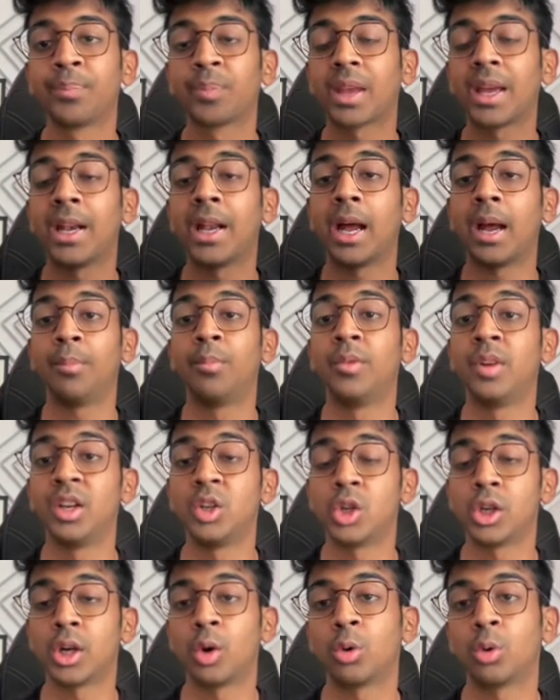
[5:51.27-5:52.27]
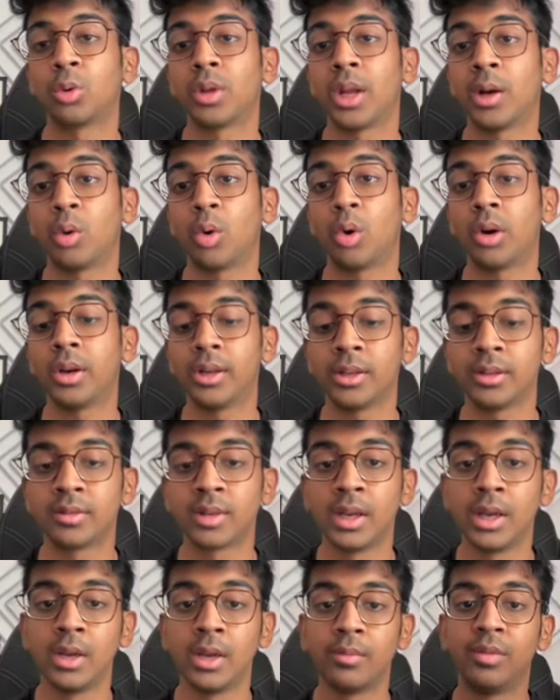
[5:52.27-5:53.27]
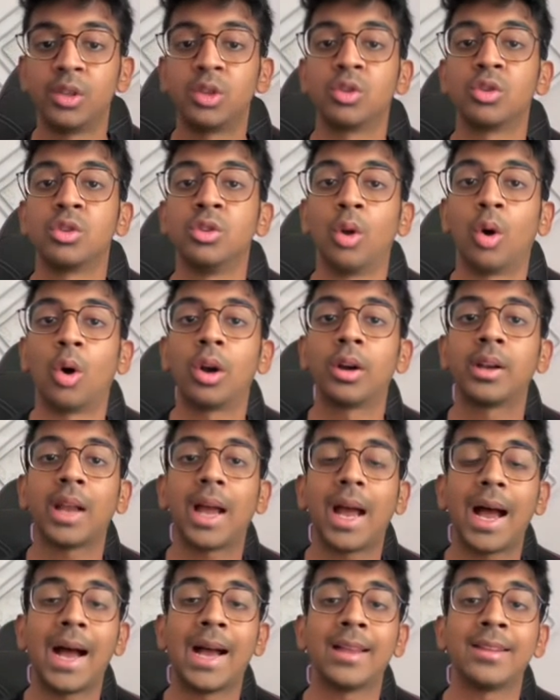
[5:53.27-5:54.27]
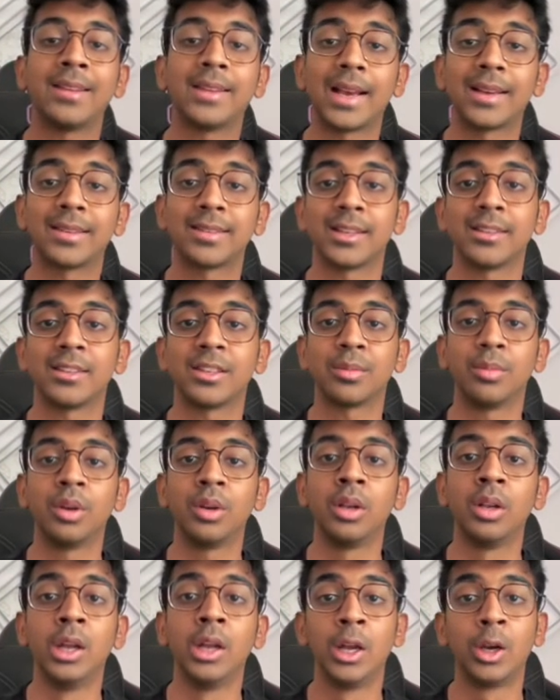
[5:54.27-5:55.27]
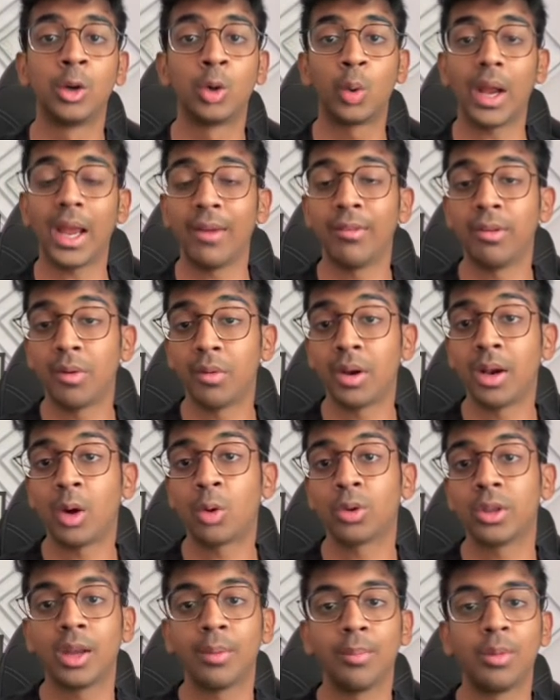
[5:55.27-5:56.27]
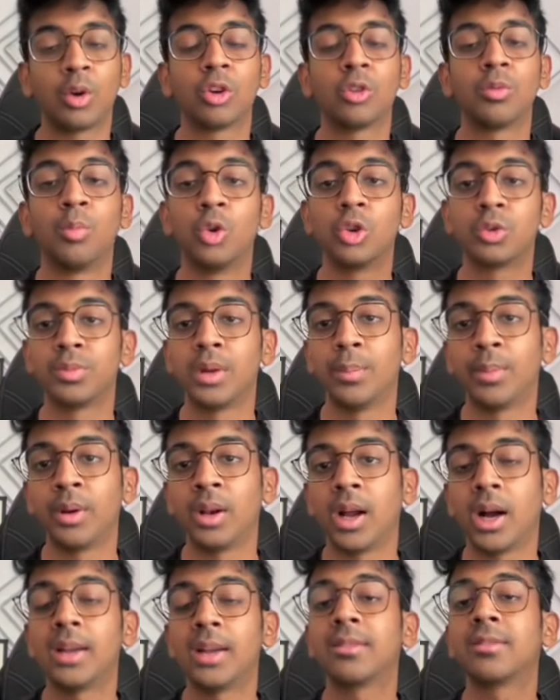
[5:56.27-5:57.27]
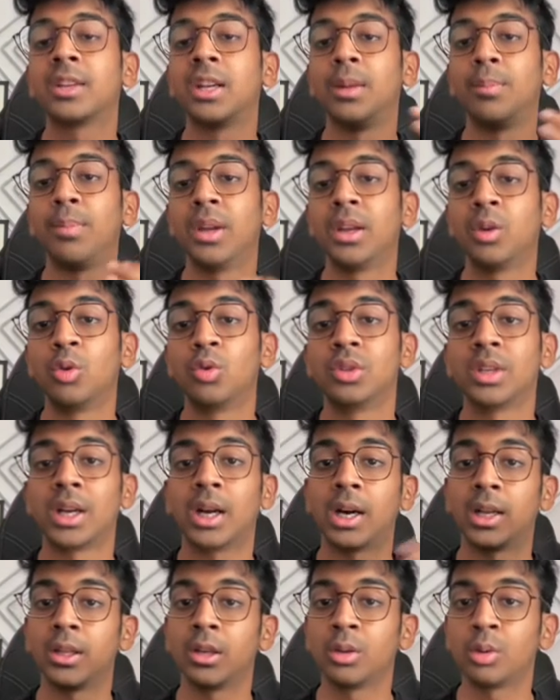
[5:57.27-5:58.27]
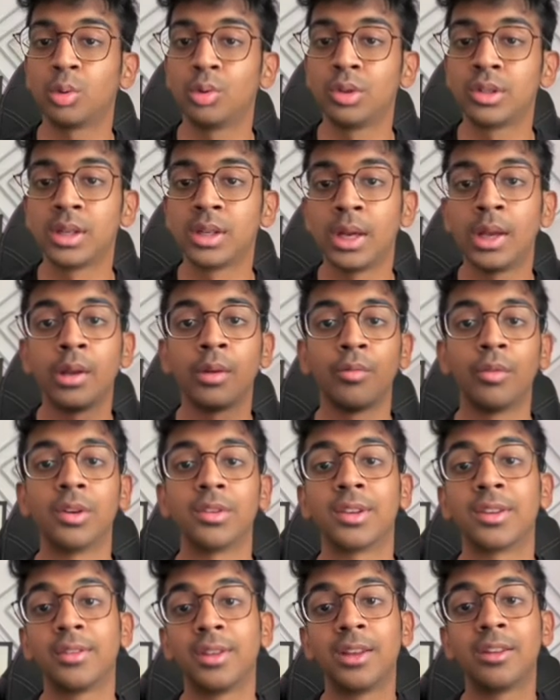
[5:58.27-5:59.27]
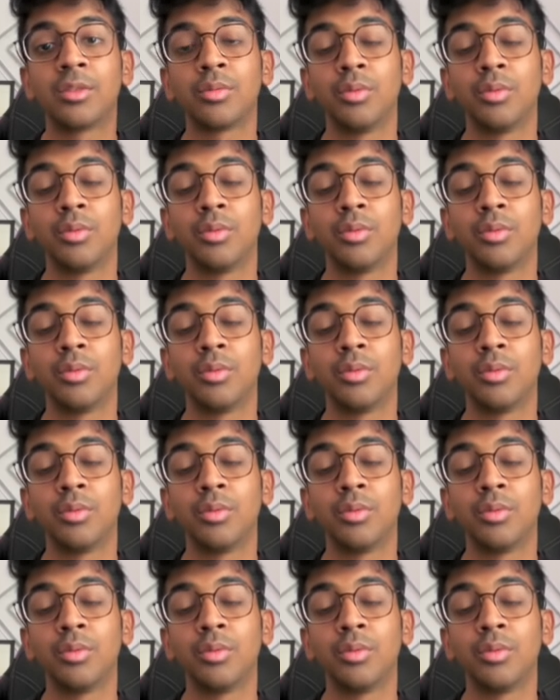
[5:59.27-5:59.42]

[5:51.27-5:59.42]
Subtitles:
And I'm reaching out to that audience, which is not as accessible to everyone out there, because most people are scraping using other tools versus this.